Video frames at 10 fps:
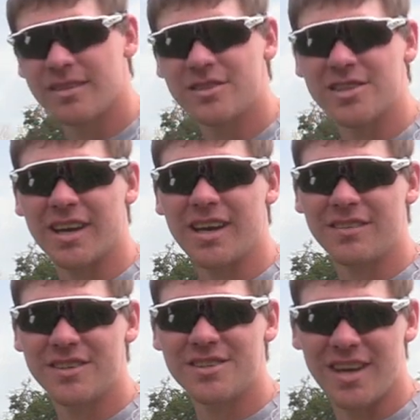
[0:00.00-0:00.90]
check
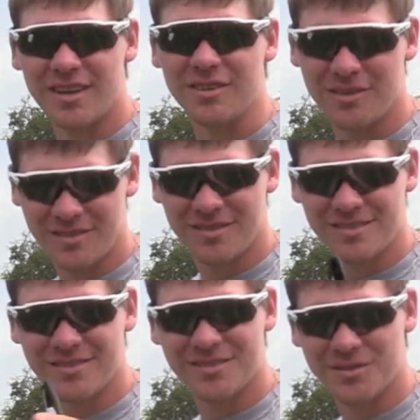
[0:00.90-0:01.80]
out the channel.
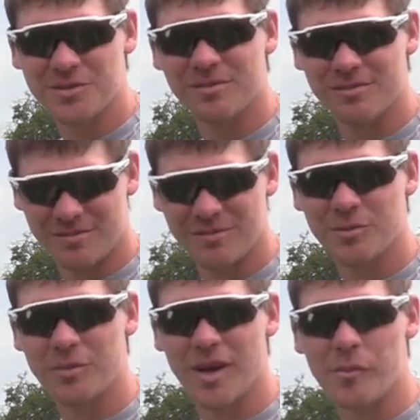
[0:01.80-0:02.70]

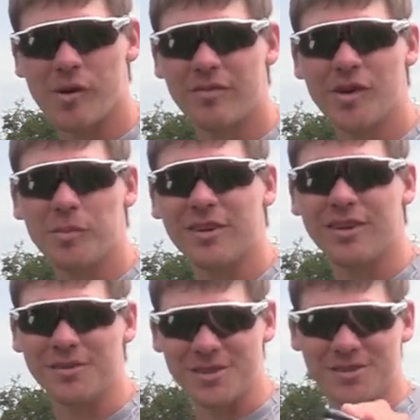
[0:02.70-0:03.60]
We got more filming to
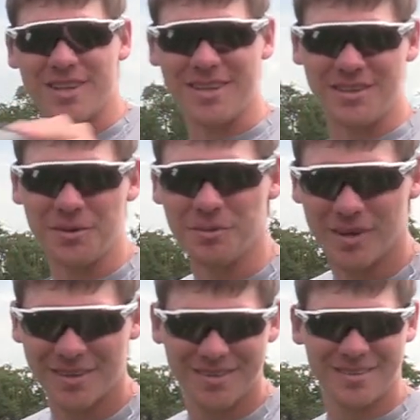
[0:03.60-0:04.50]
do, so stay tuned.